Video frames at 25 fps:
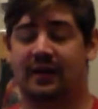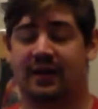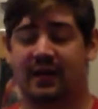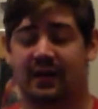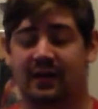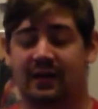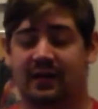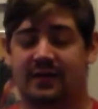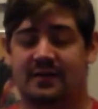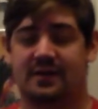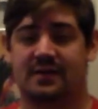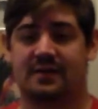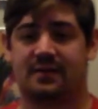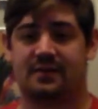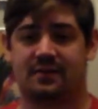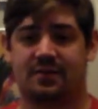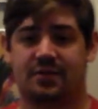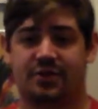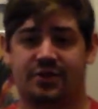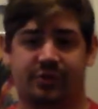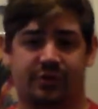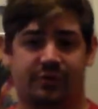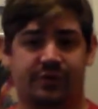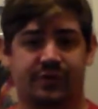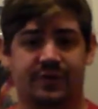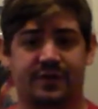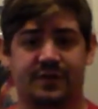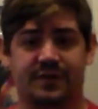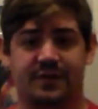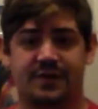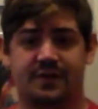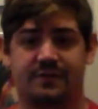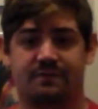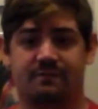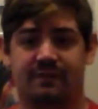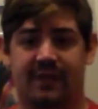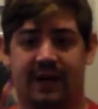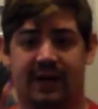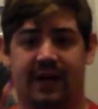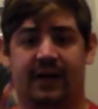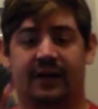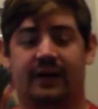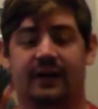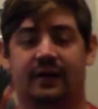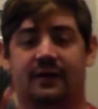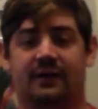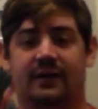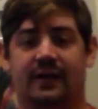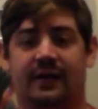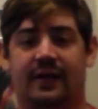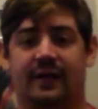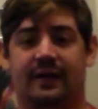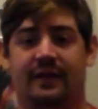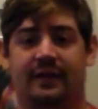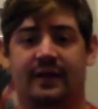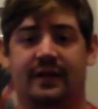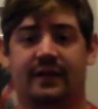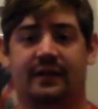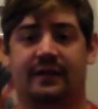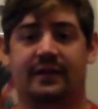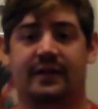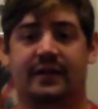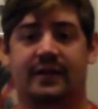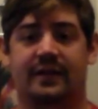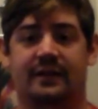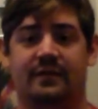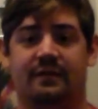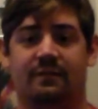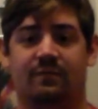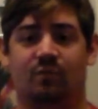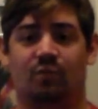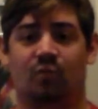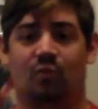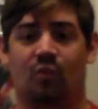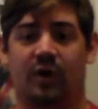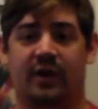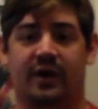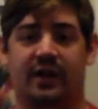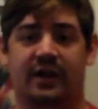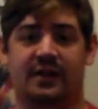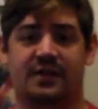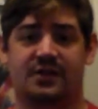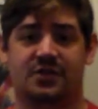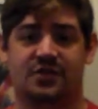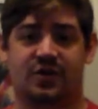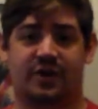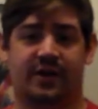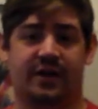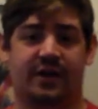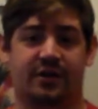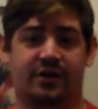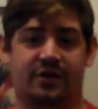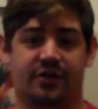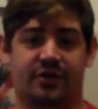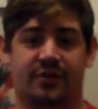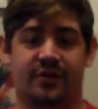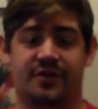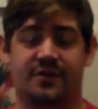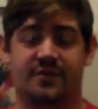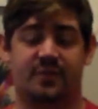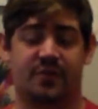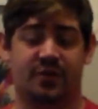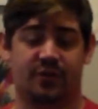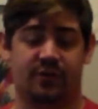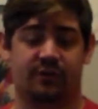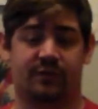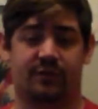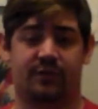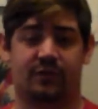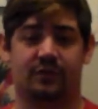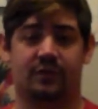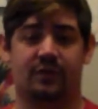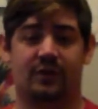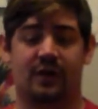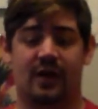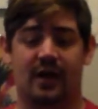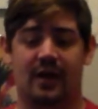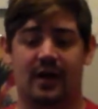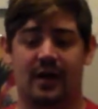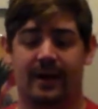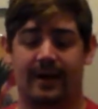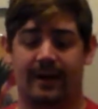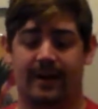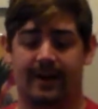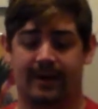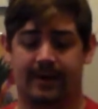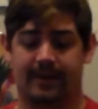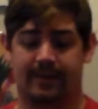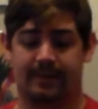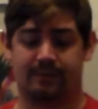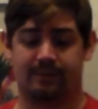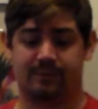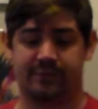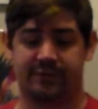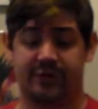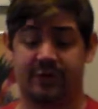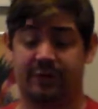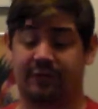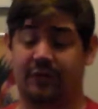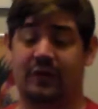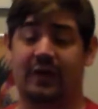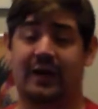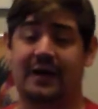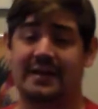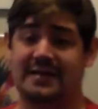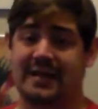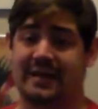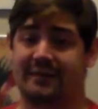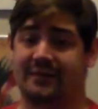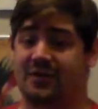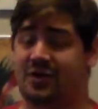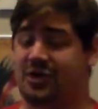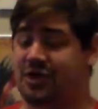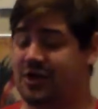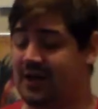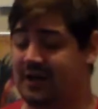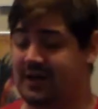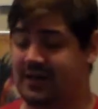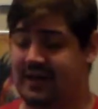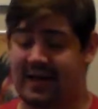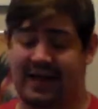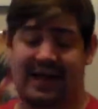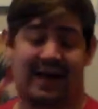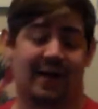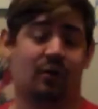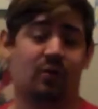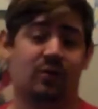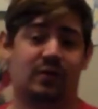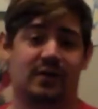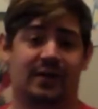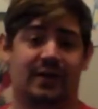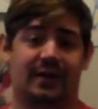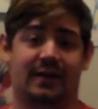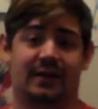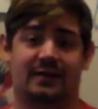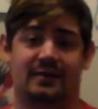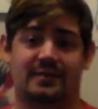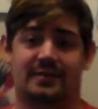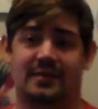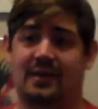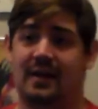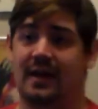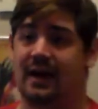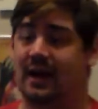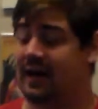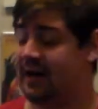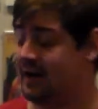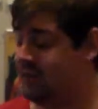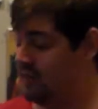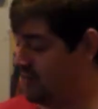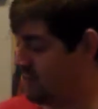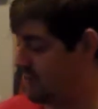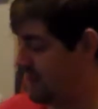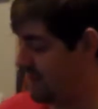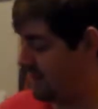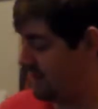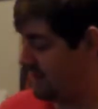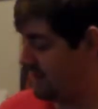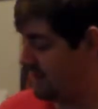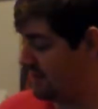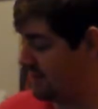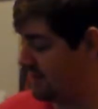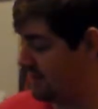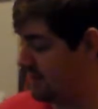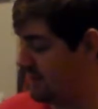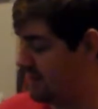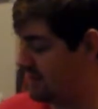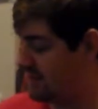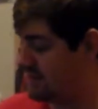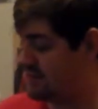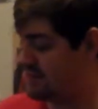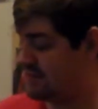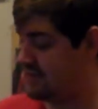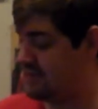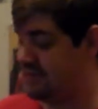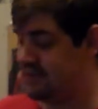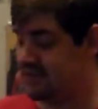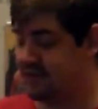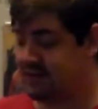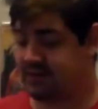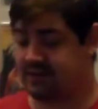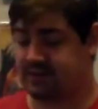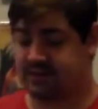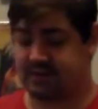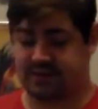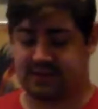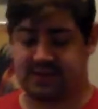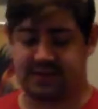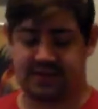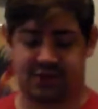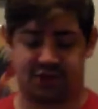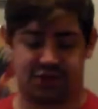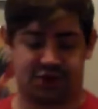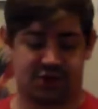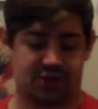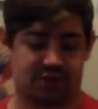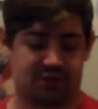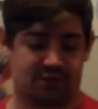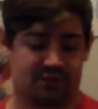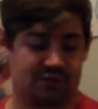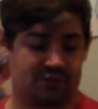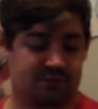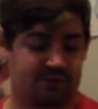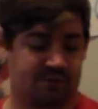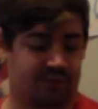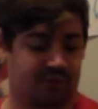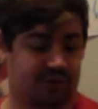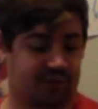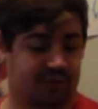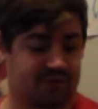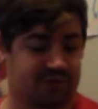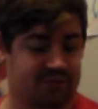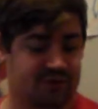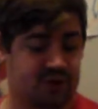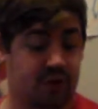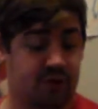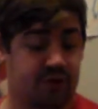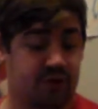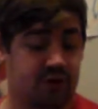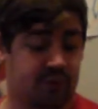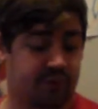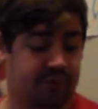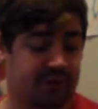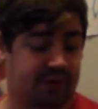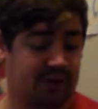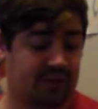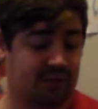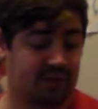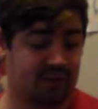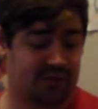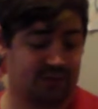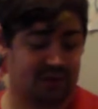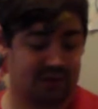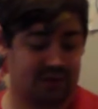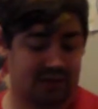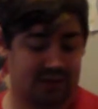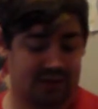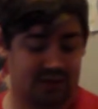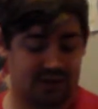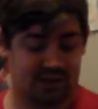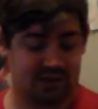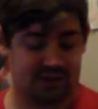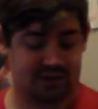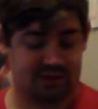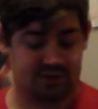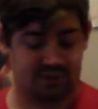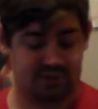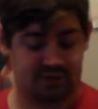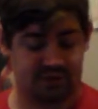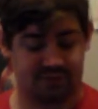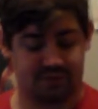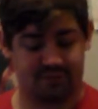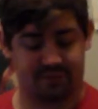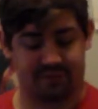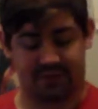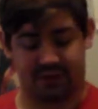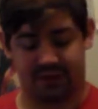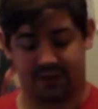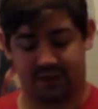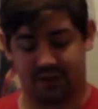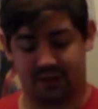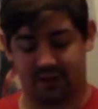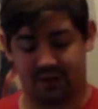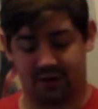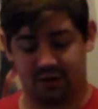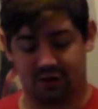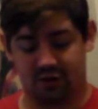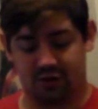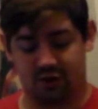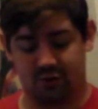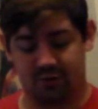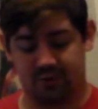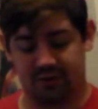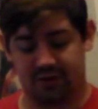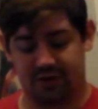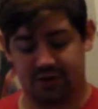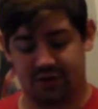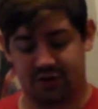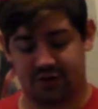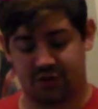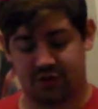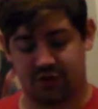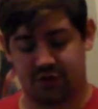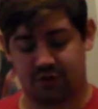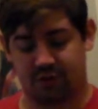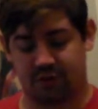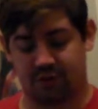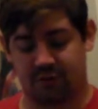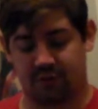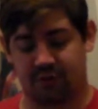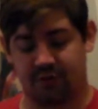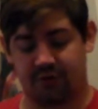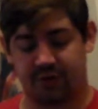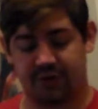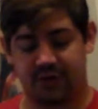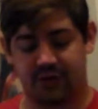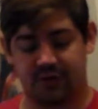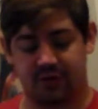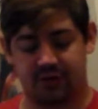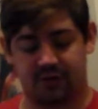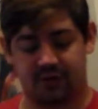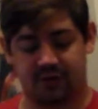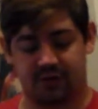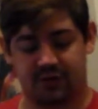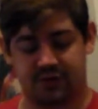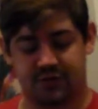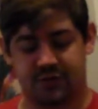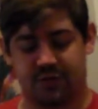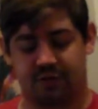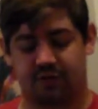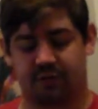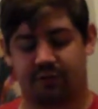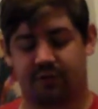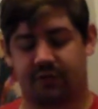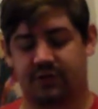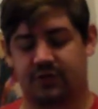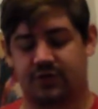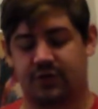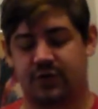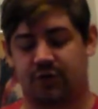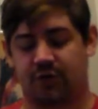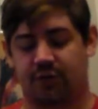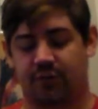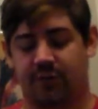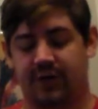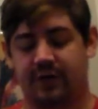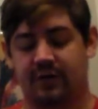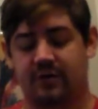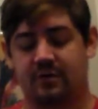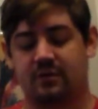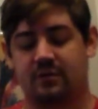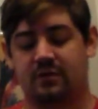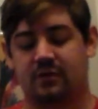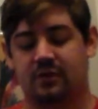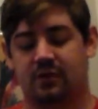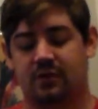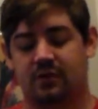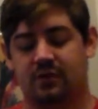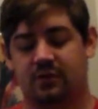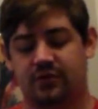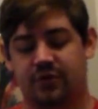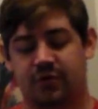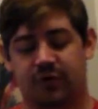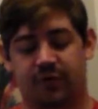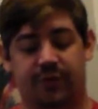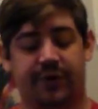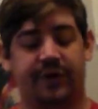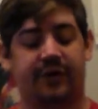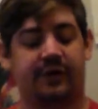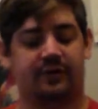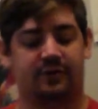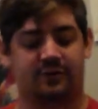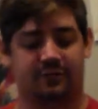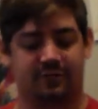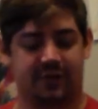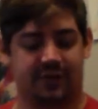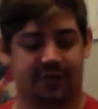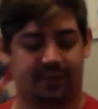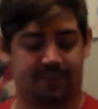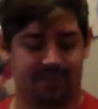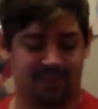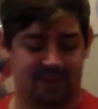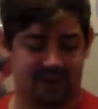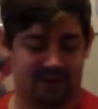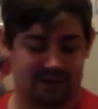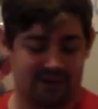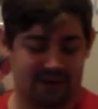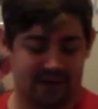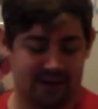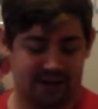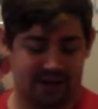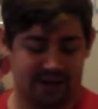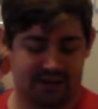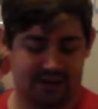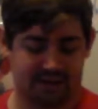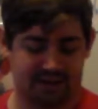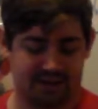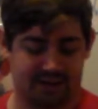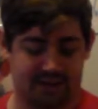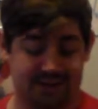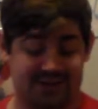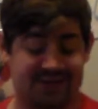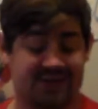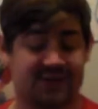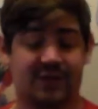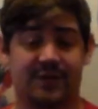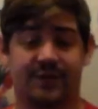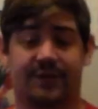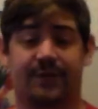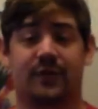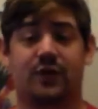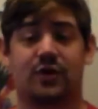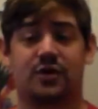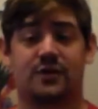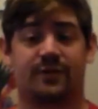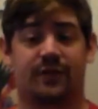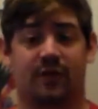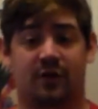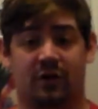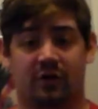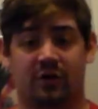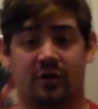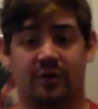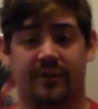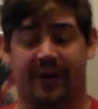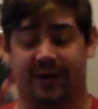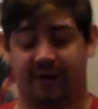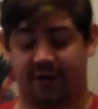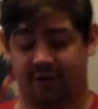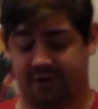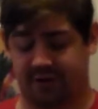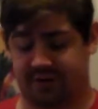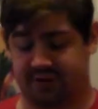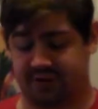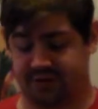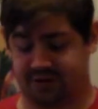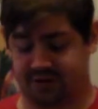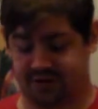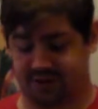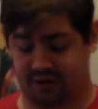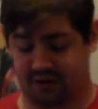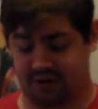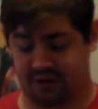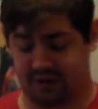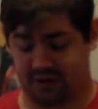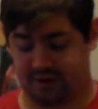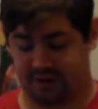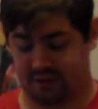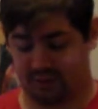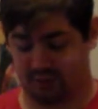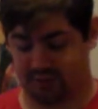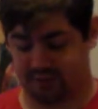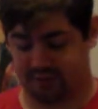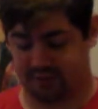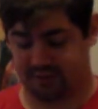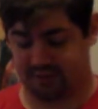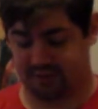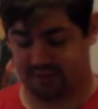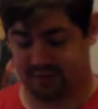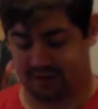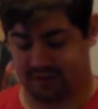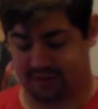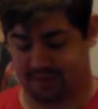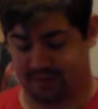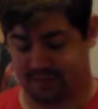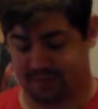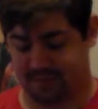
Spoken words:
again, it's a children's manga, and I think that what it's trying to do is beautiful. So if you guys haven't checked it out yet, I would recommend it. It's the Stitch from Tokyo Pop. It's written by Yumi Tsukaroni. Tsukarino? Tsukarino, yeah. And this is the first volume. I know that there's another one.